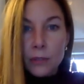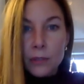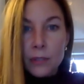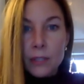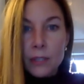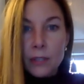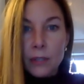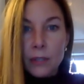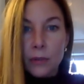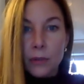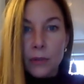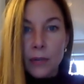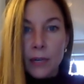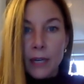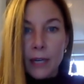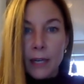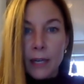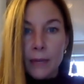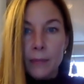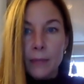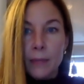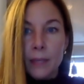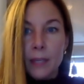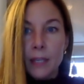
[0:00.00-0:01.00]
So
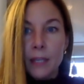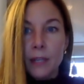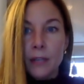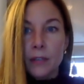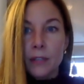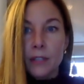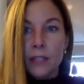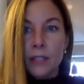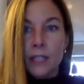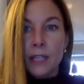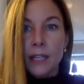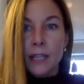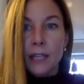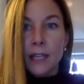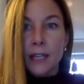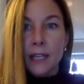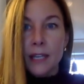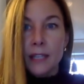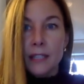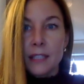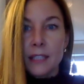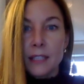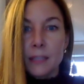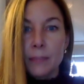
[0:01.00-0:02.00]
I'm here today
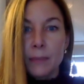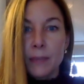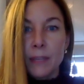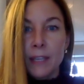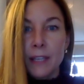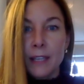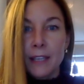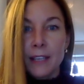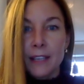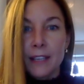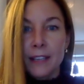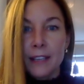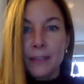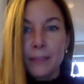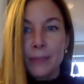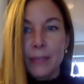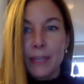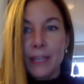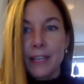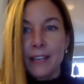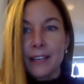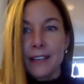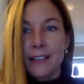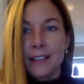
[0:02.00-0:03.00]
to speak
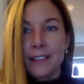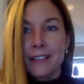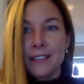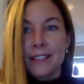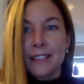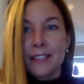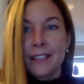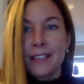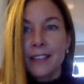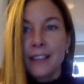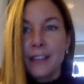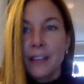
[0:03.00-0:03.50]
because